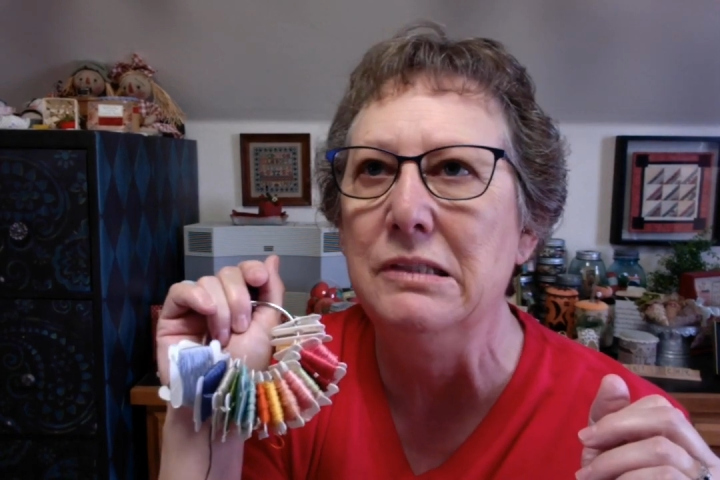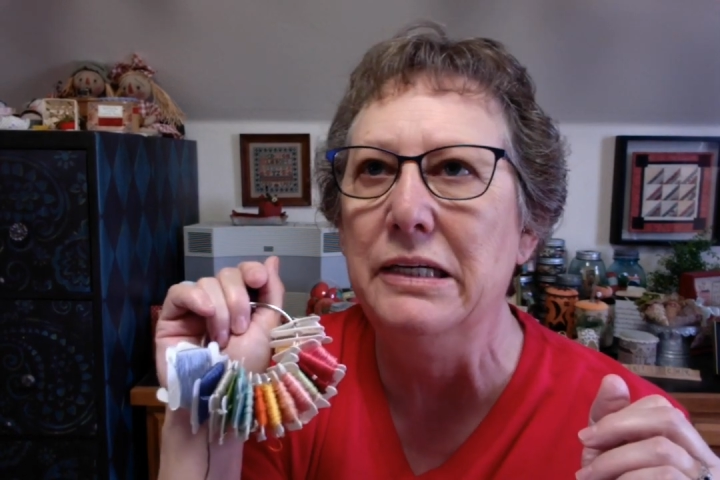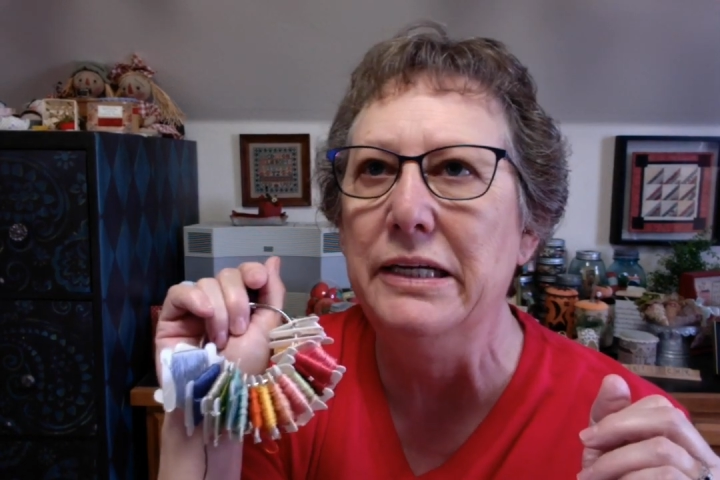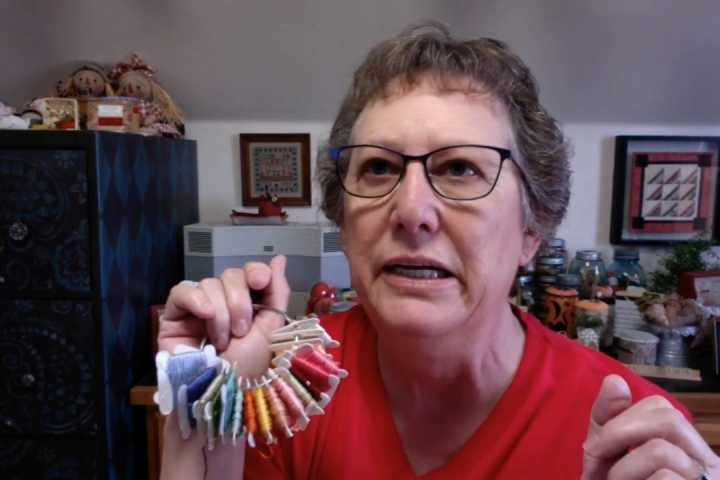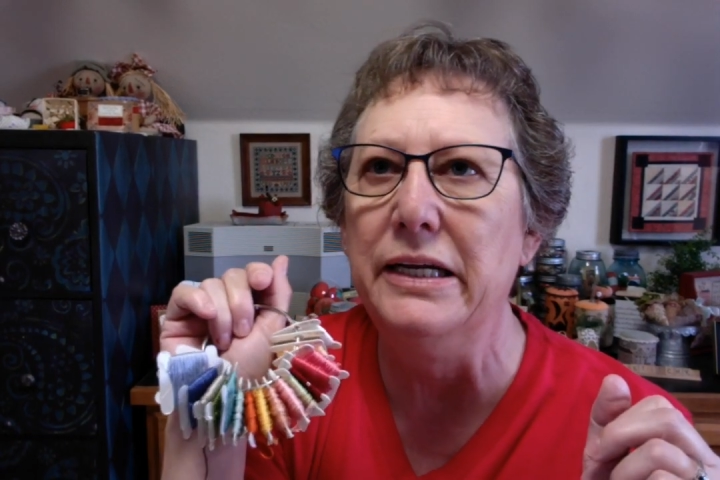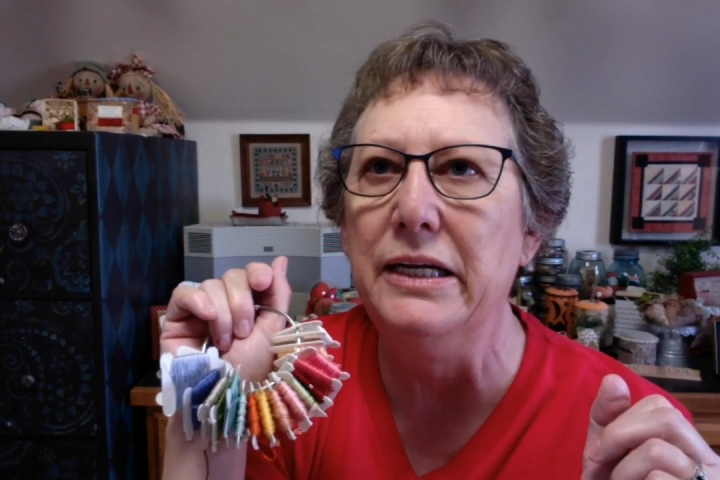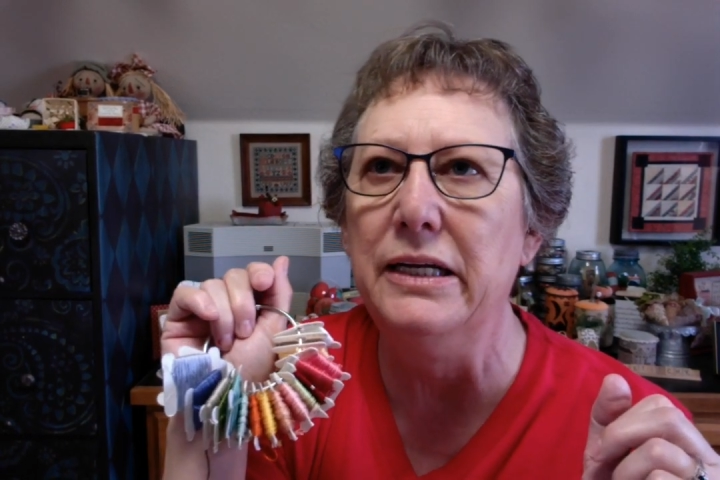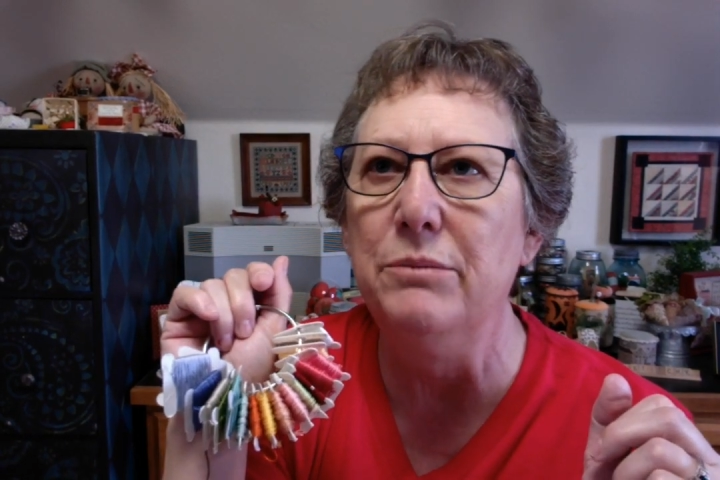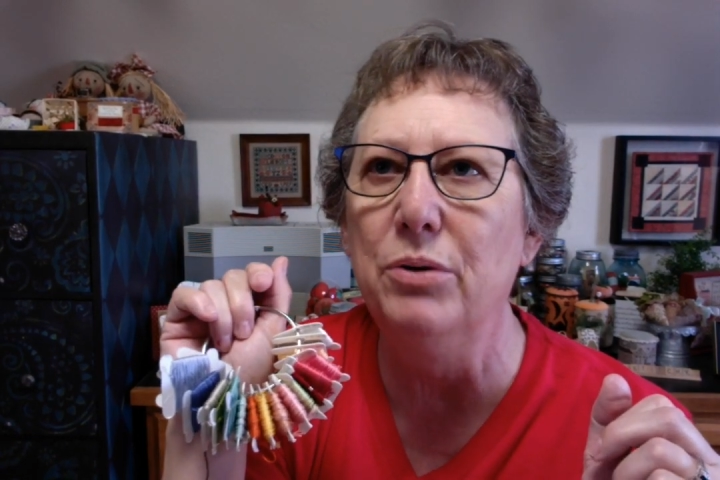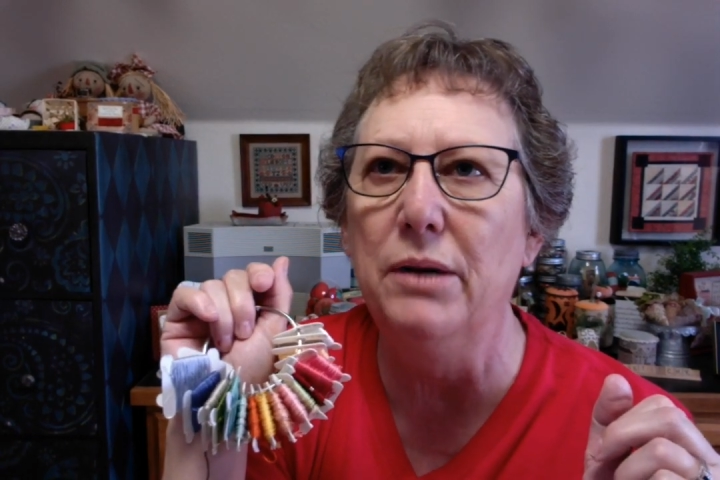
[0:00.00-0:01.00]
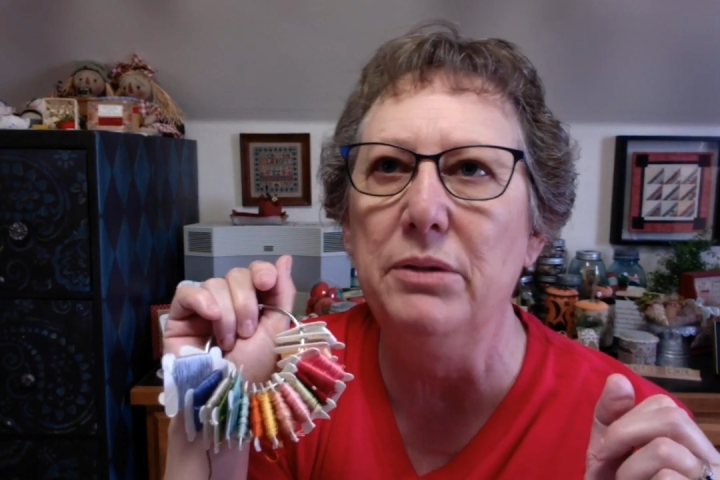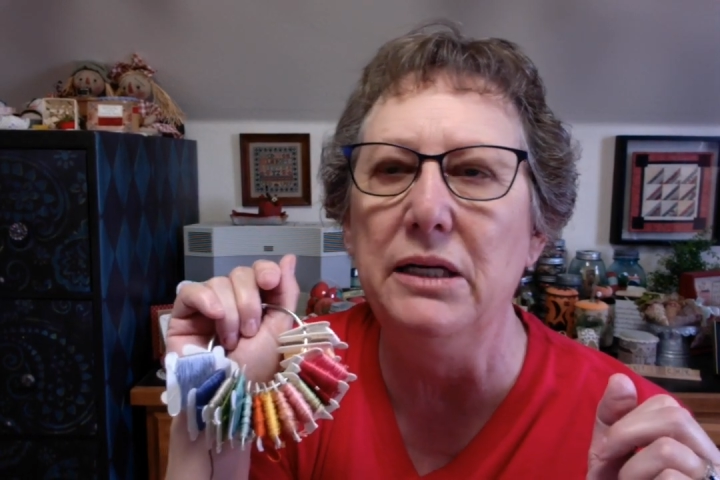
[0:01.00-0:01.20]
in probably